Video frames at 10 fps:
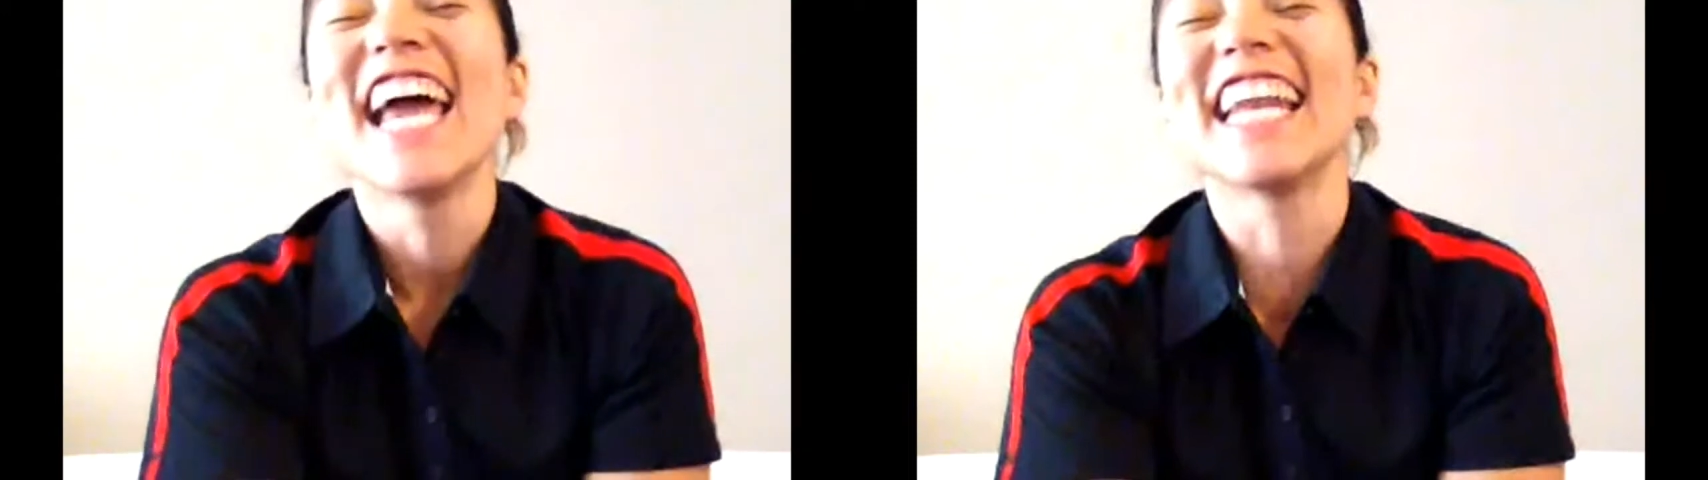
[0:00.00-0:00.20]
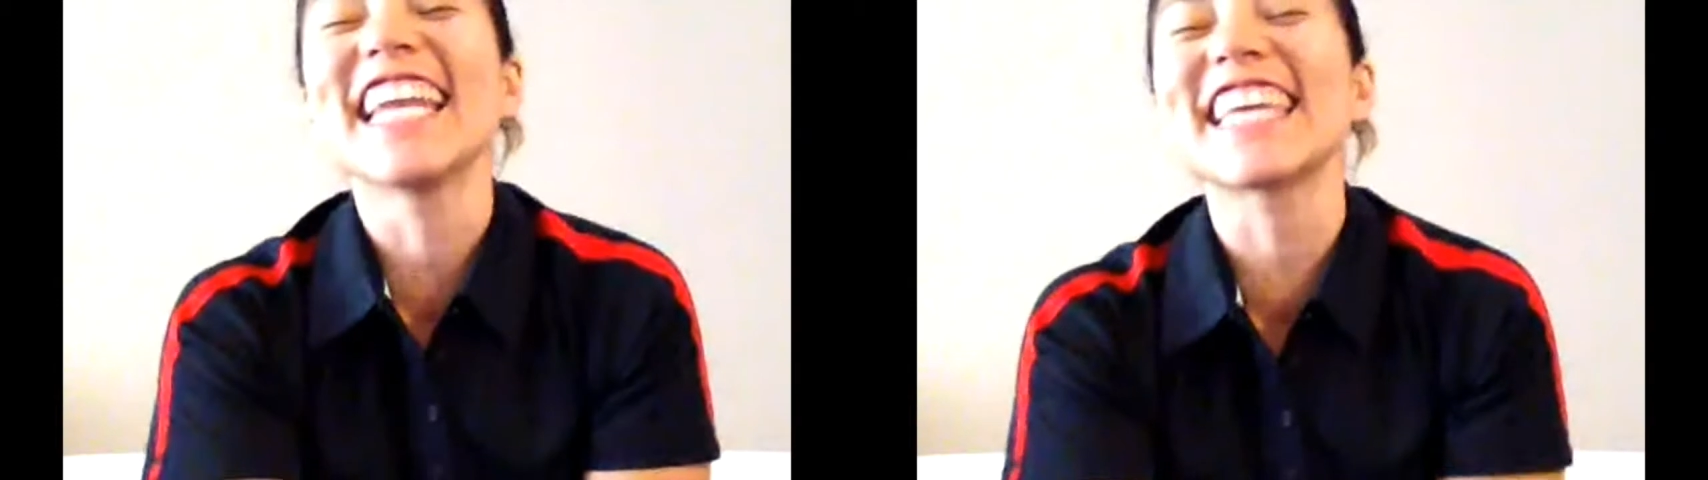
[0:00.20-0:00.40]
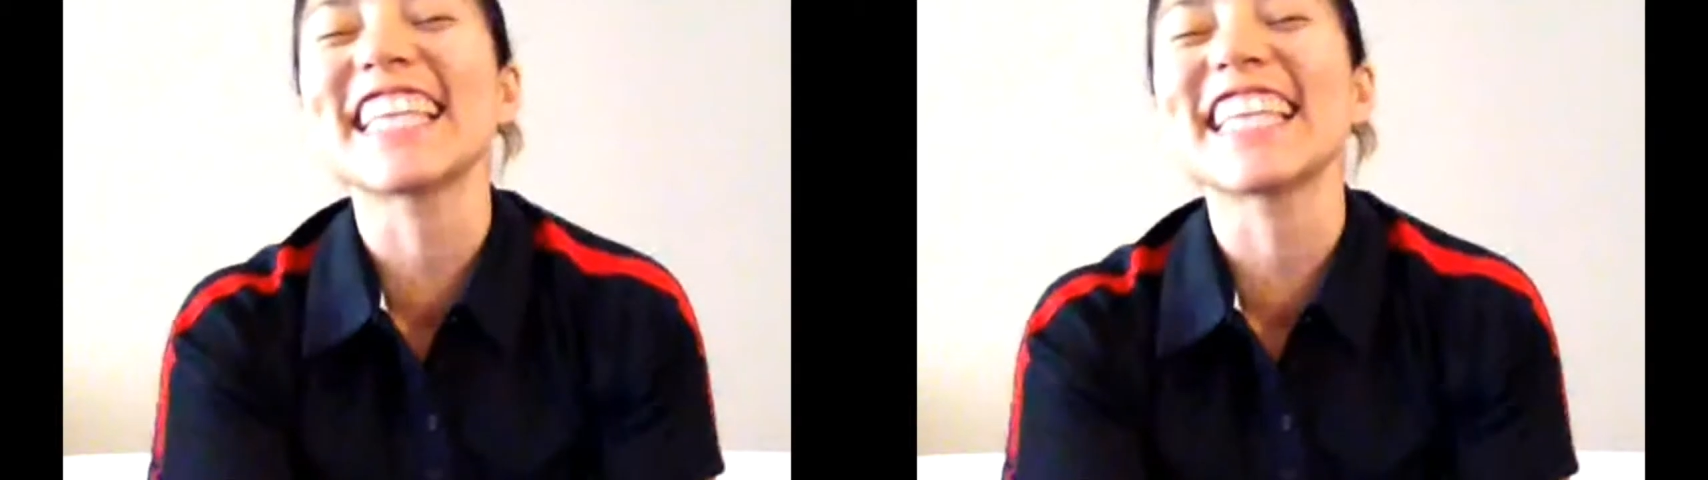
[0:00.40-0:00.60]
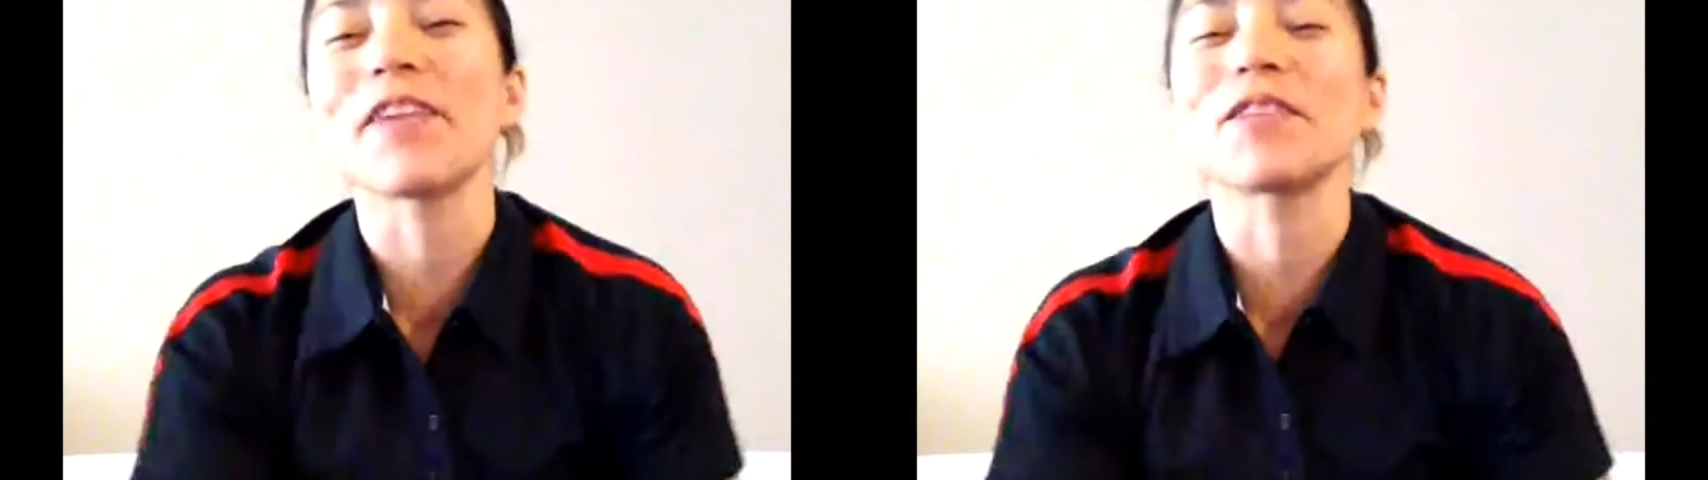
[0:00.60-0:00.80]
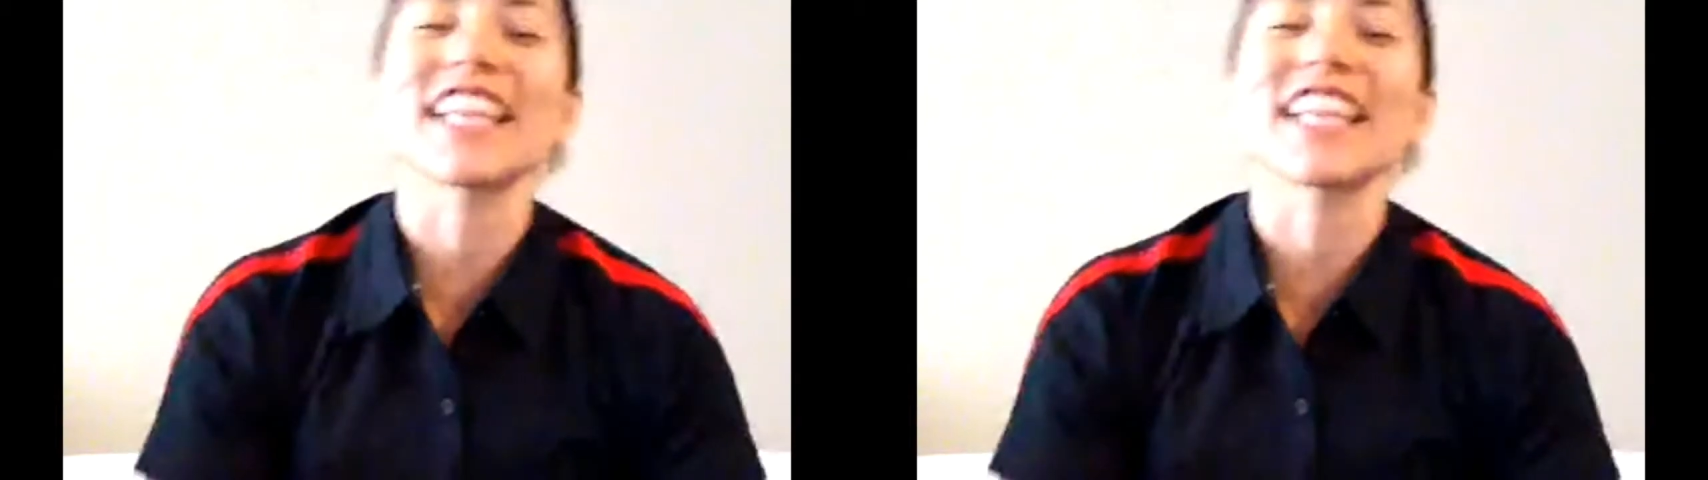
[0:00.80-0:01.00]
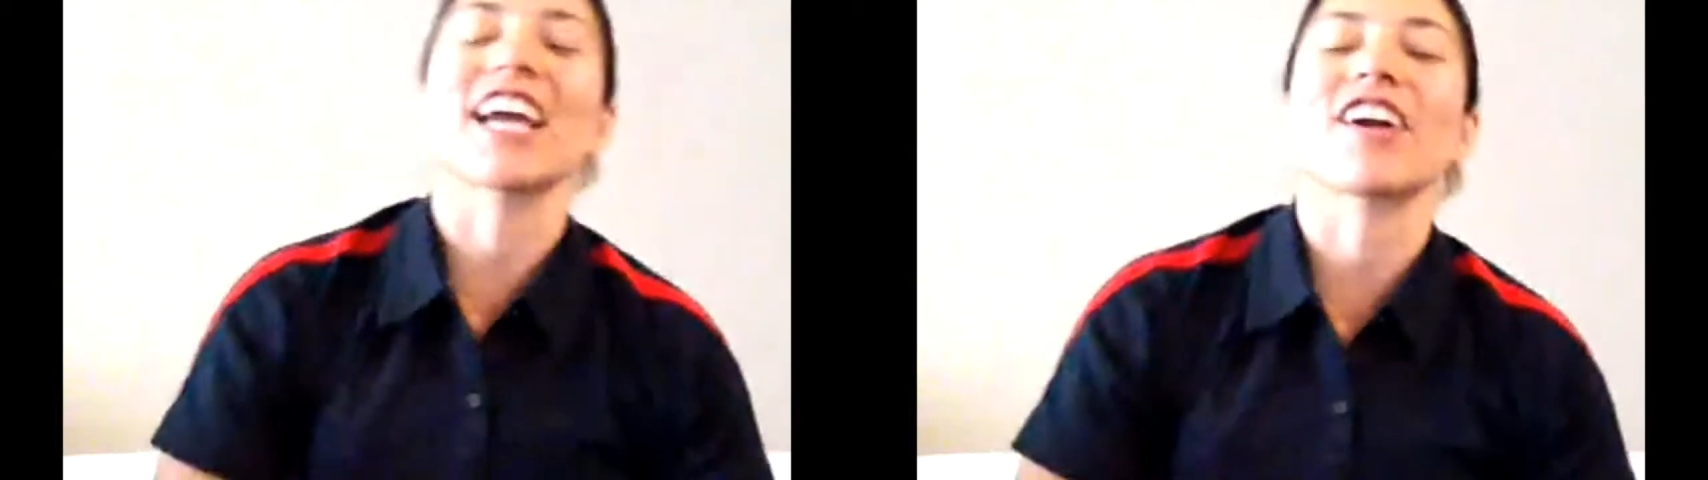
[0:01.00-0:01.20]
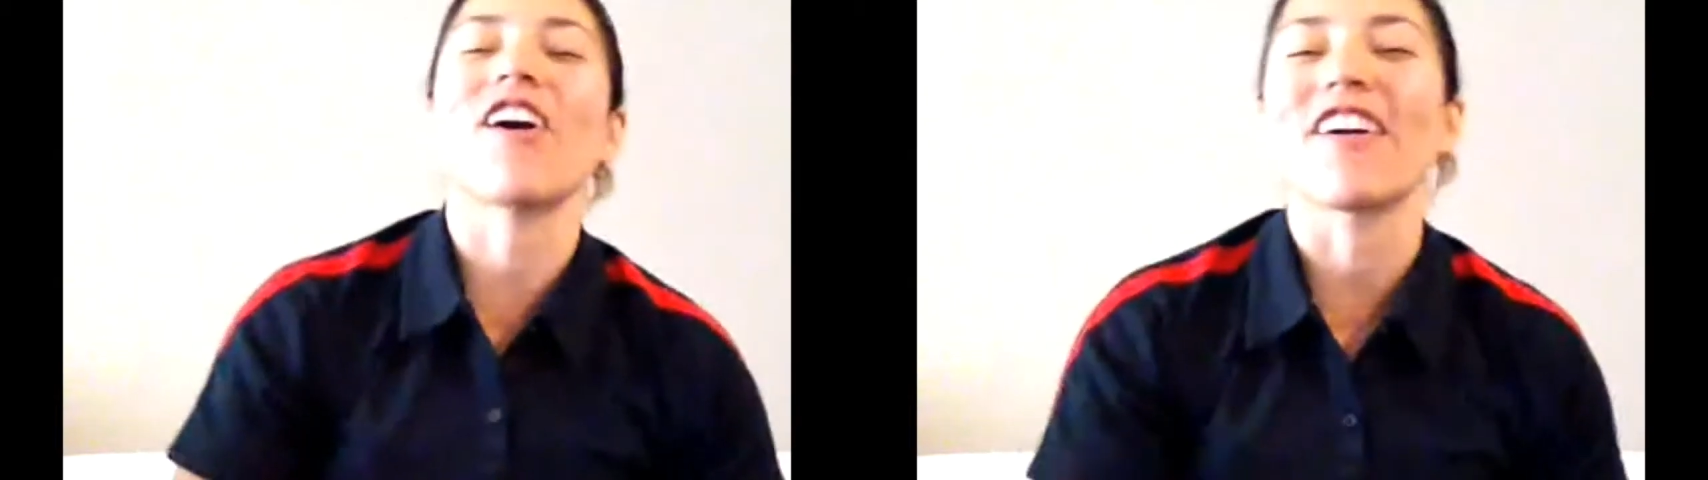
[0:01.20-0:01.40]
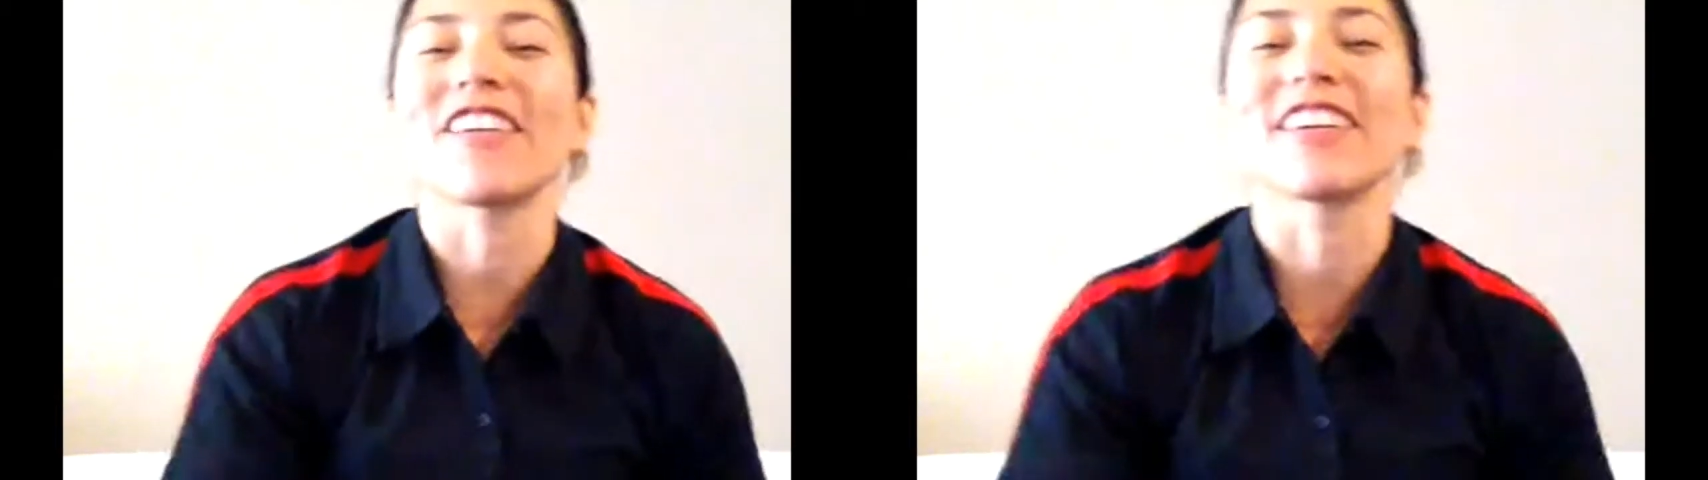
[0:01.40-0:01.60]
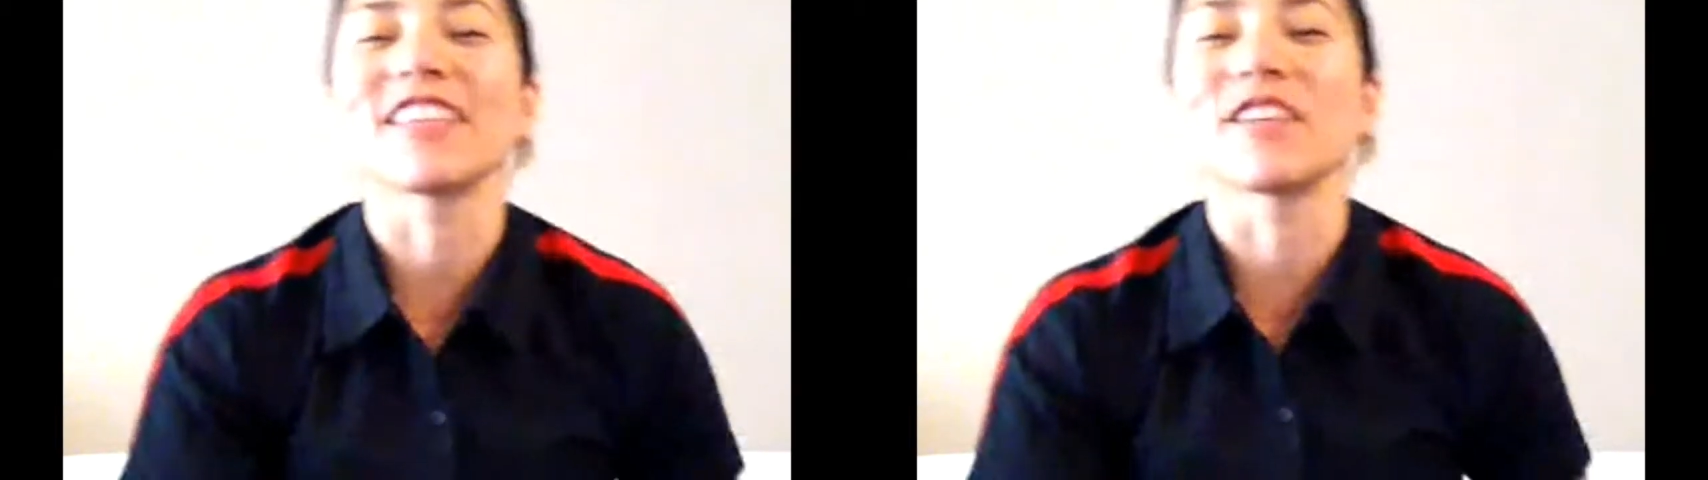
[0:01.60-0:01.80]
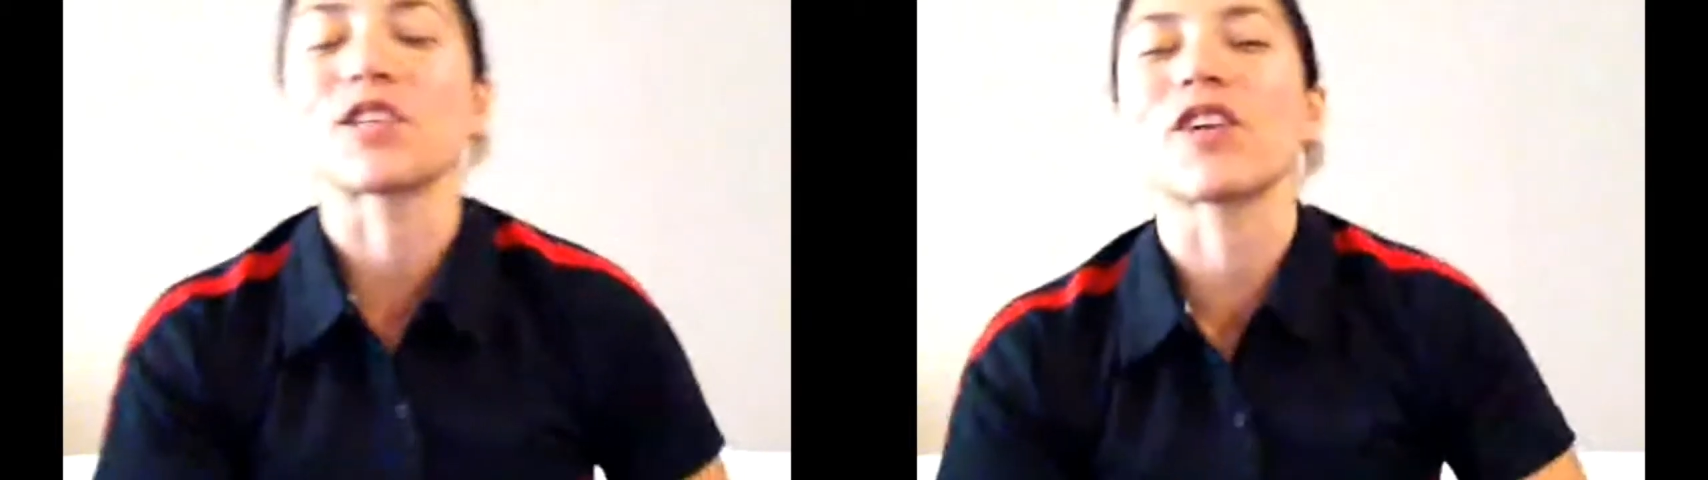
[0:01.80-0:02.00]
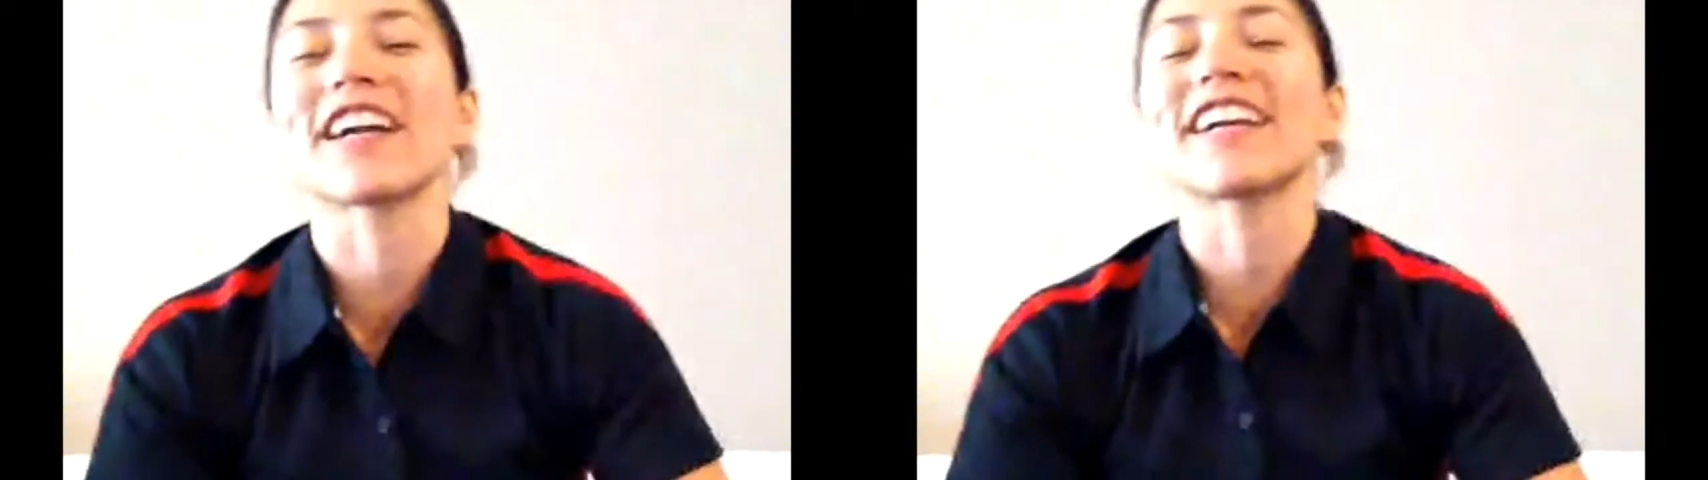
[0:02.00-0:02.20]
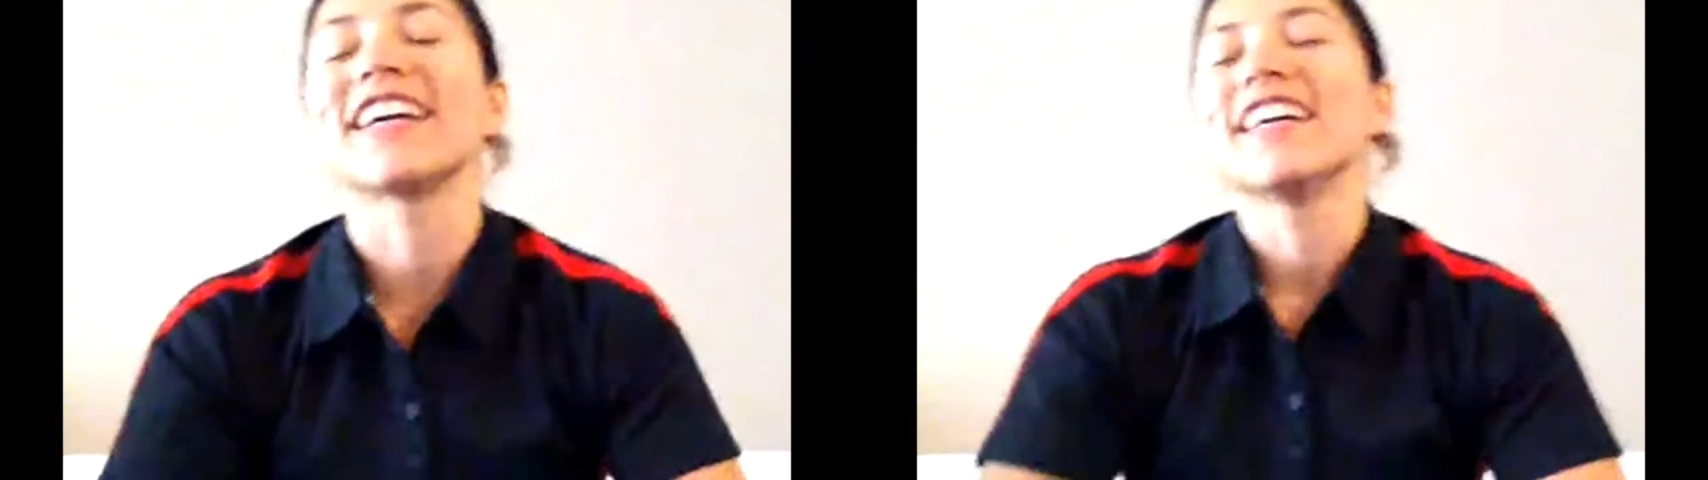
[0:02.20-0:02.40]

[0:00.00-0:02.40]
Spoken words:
anything that wasn't like a car or a little truck.